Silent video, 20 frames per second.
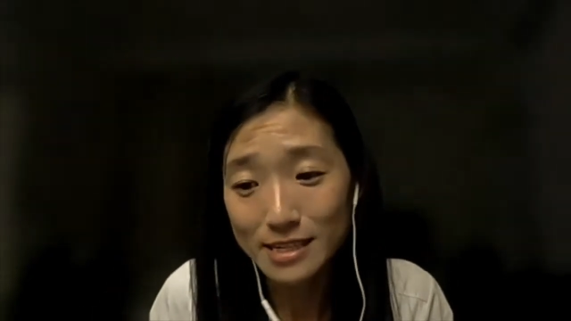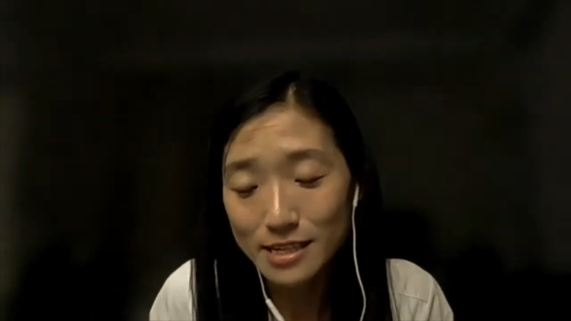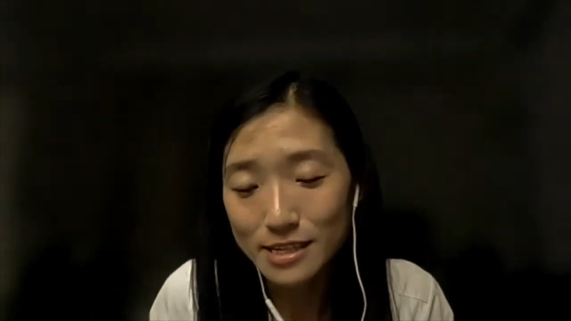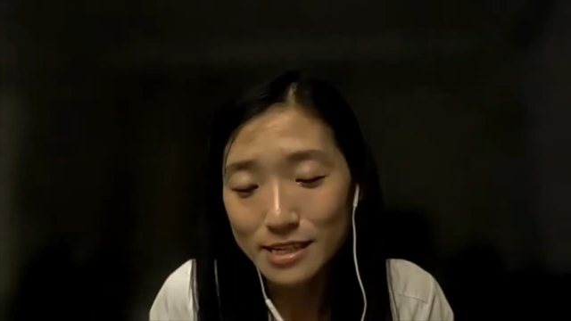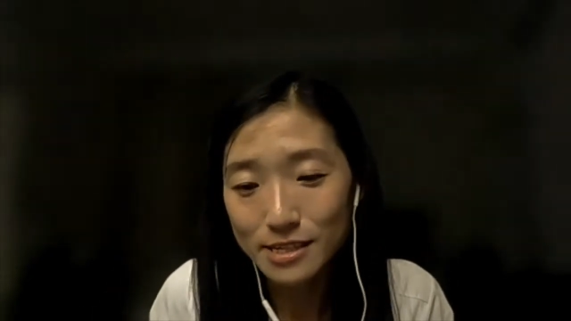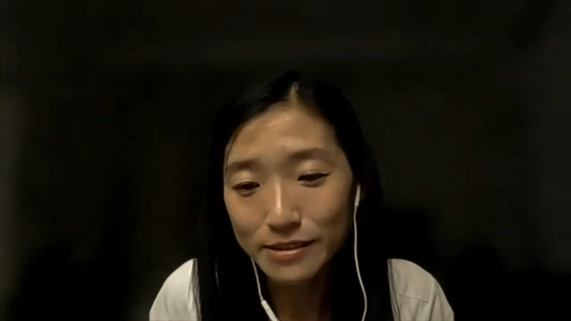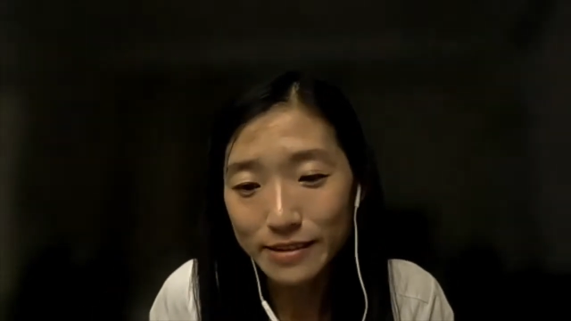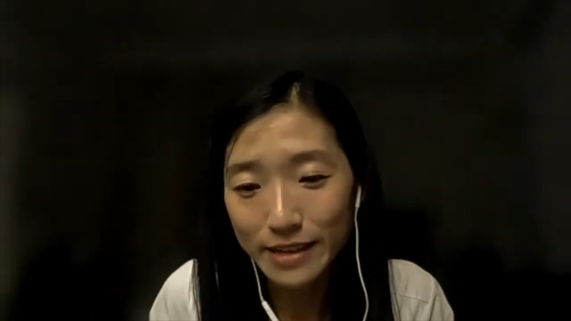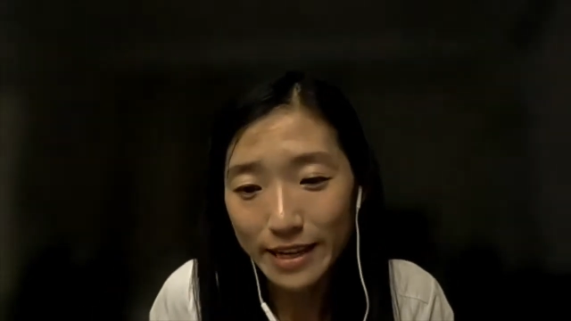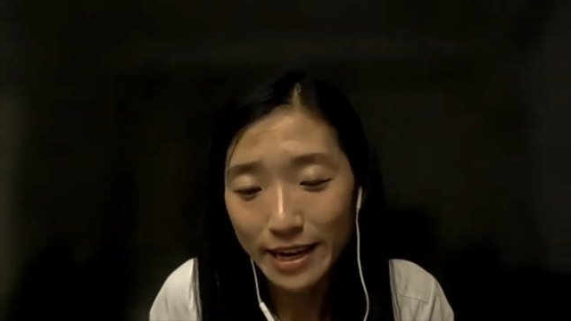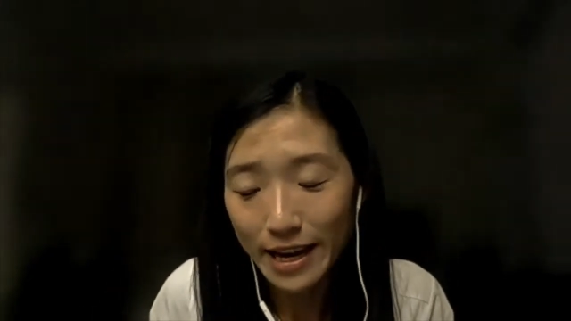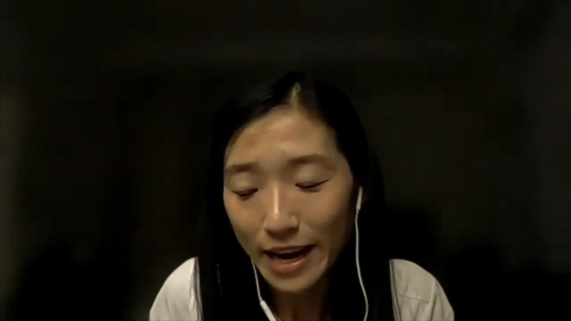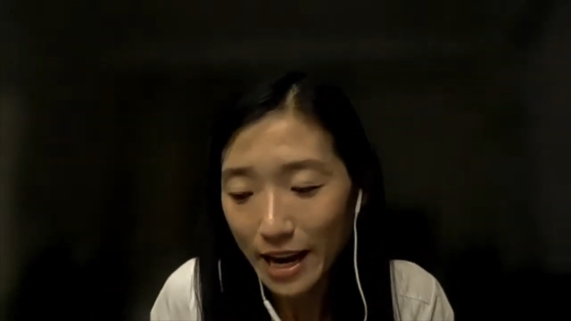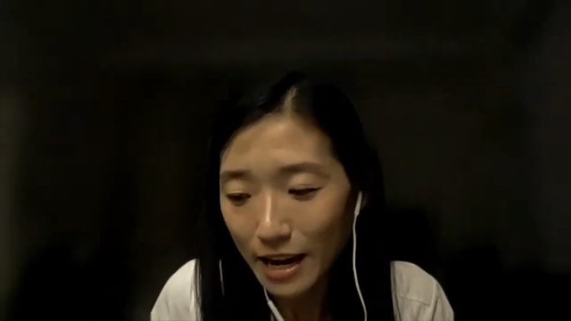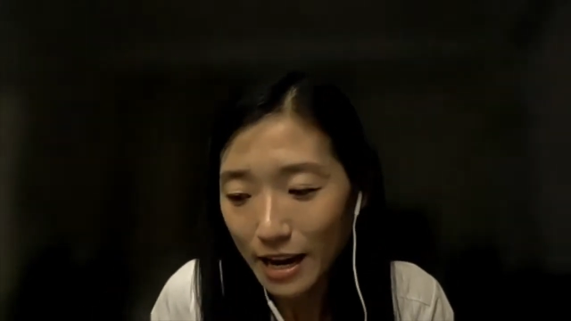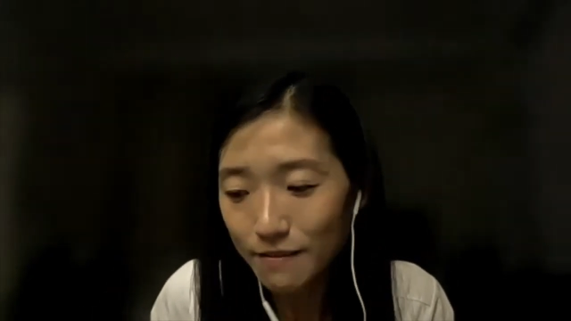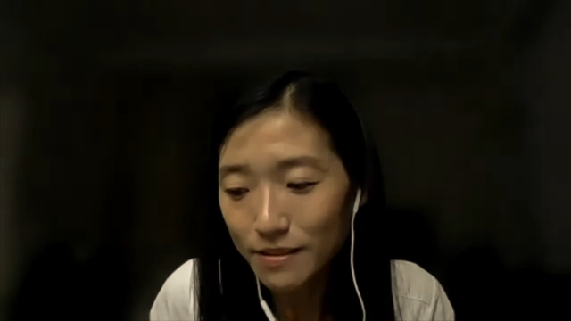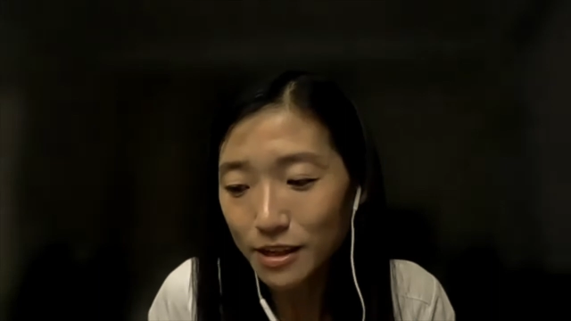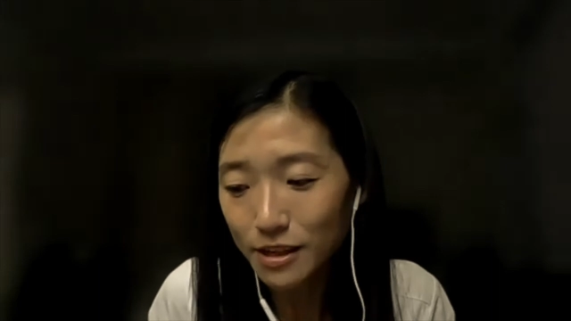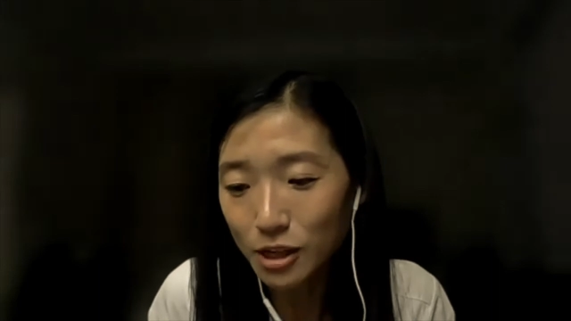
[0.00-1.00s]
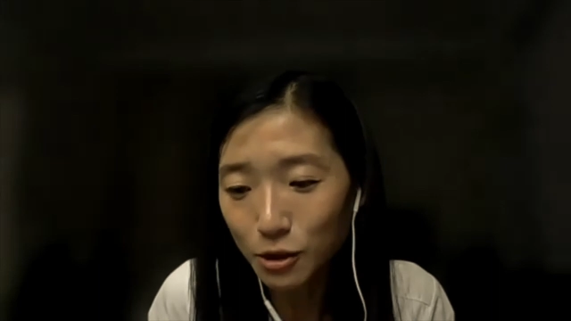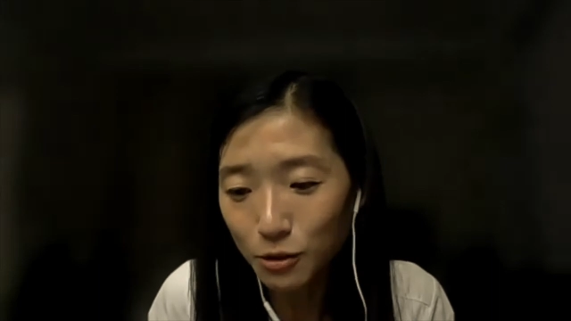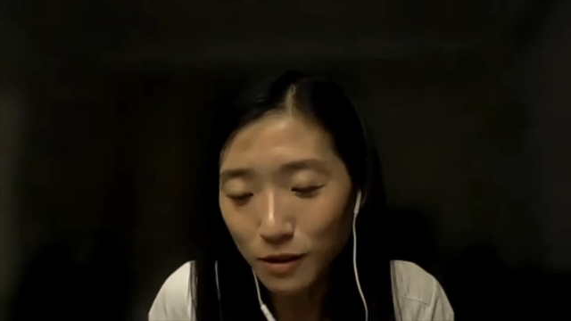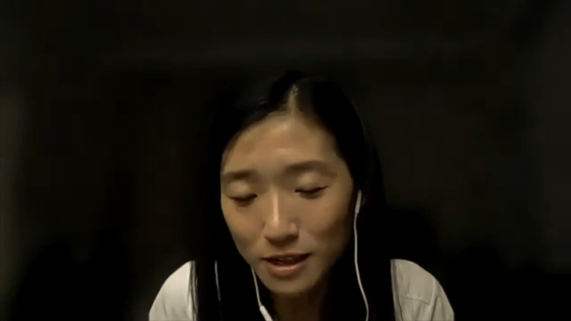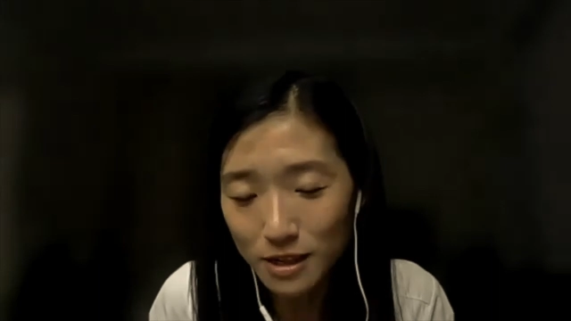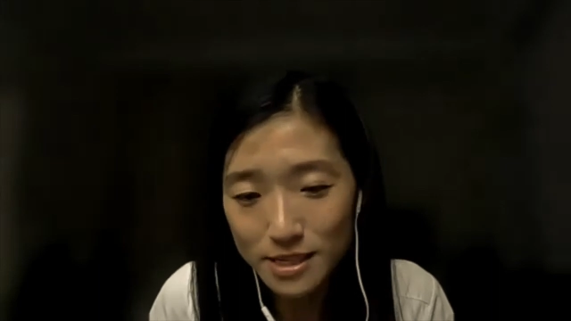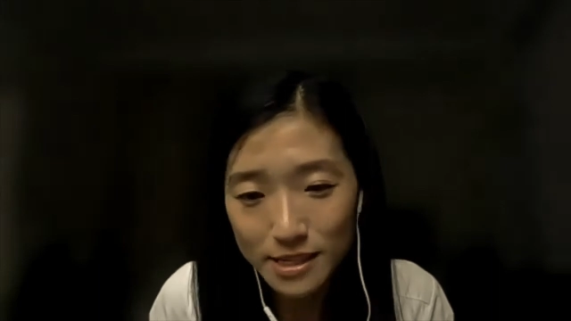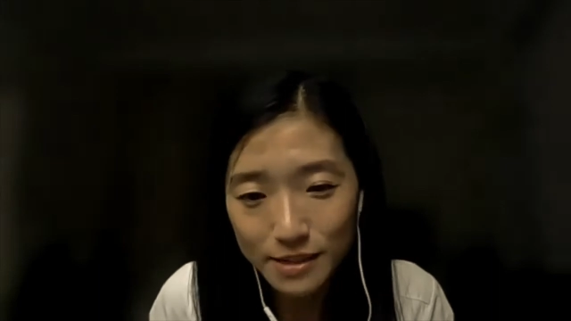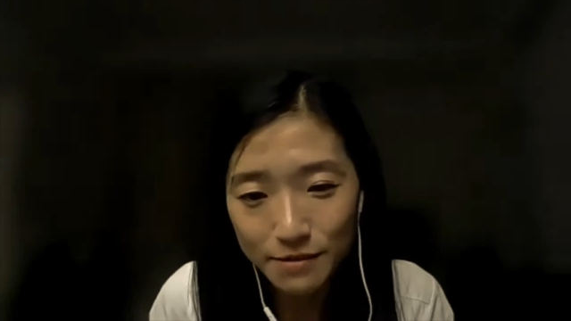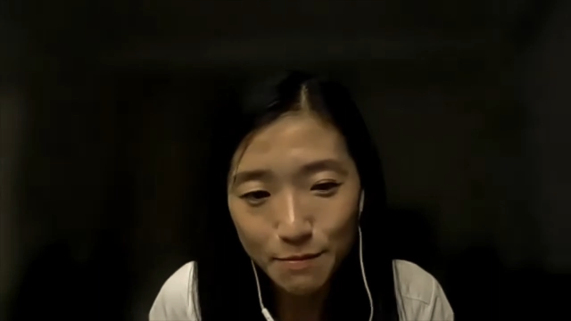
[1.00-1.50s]
necessarily have the
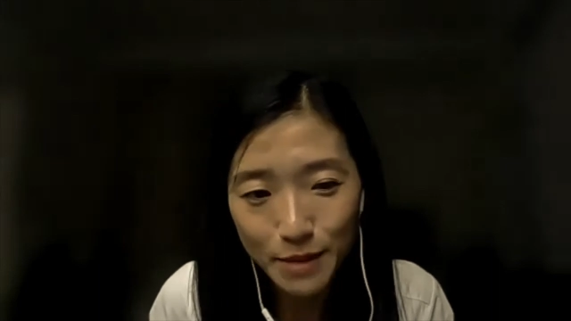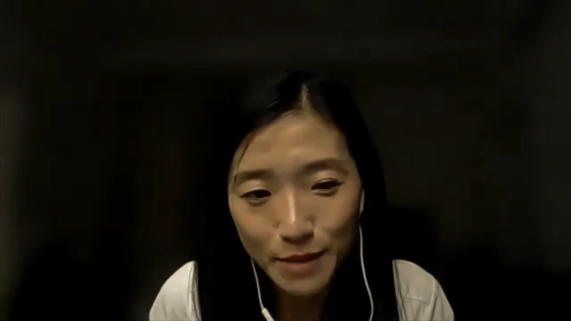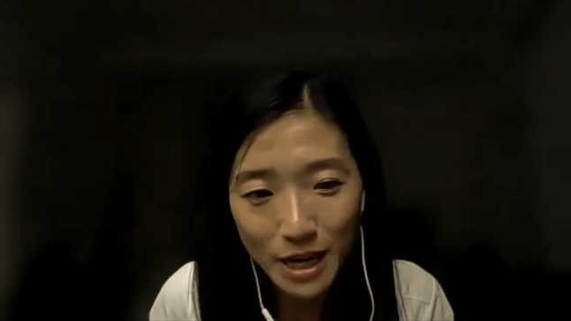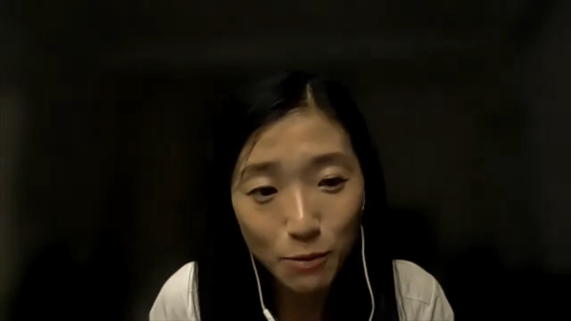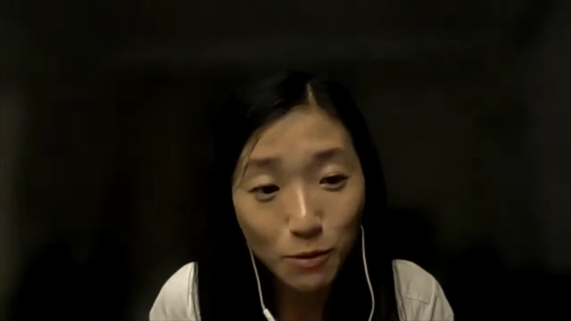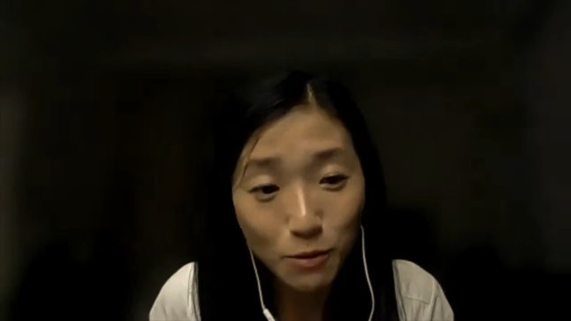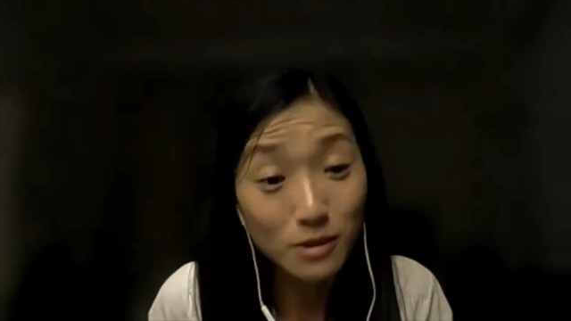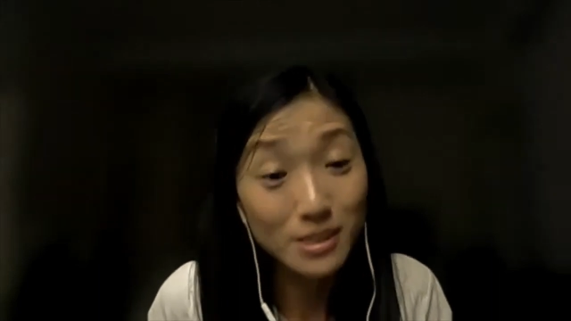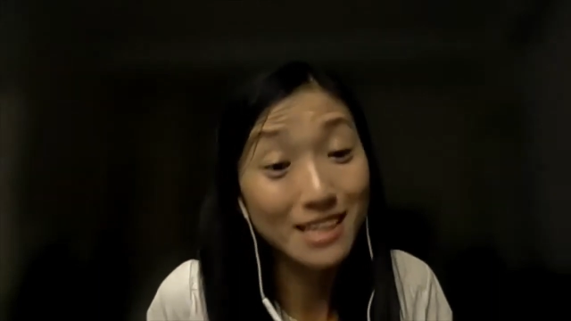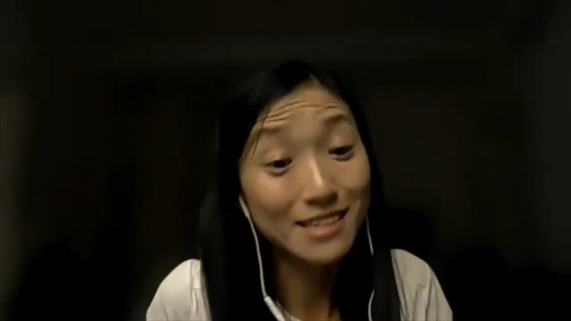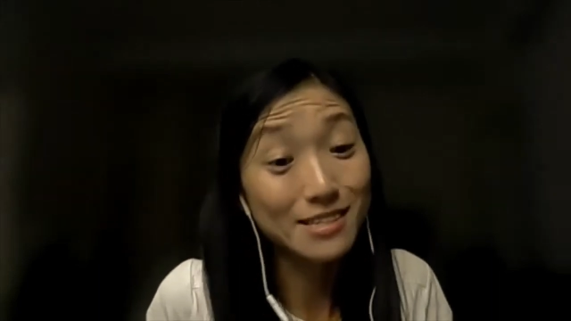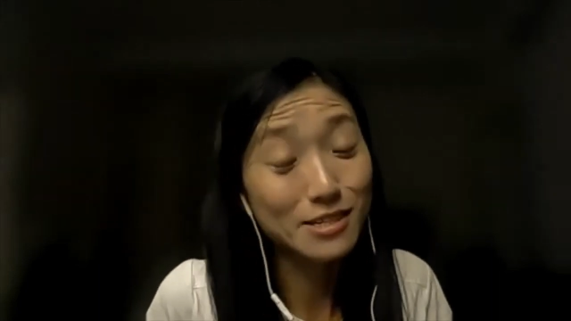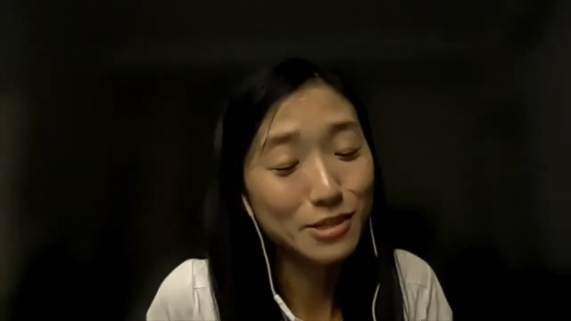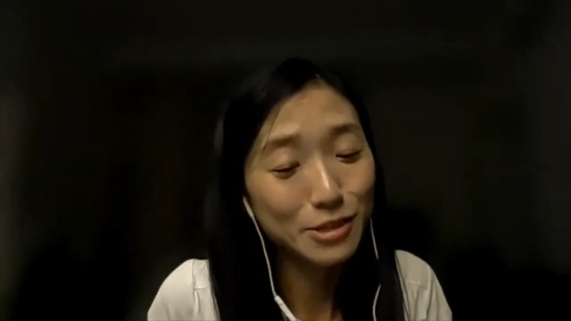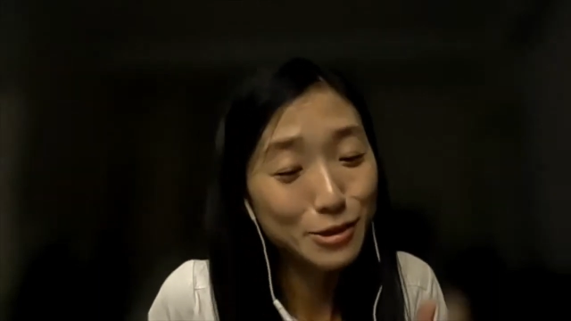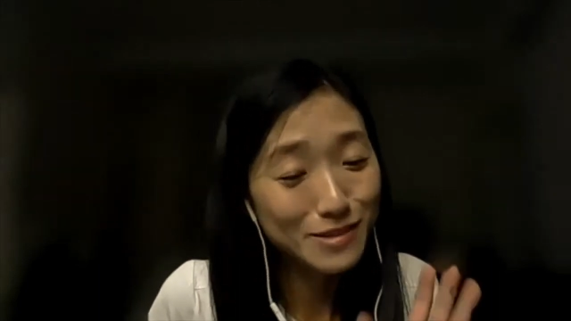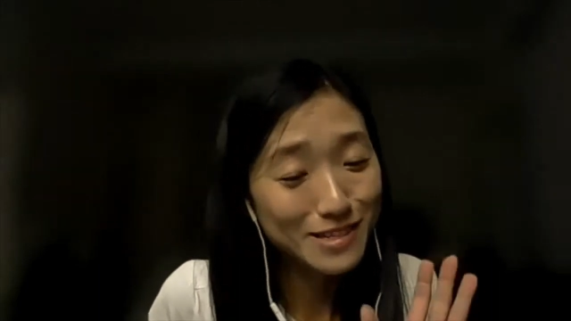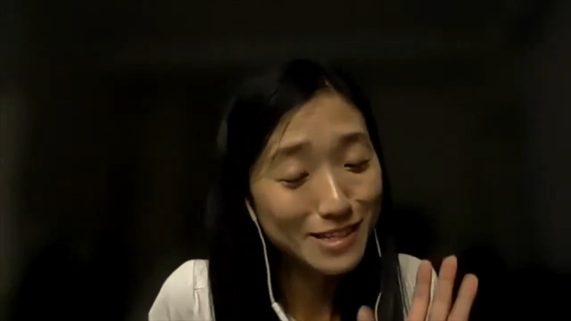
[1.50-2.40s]
coercive power, doesn't,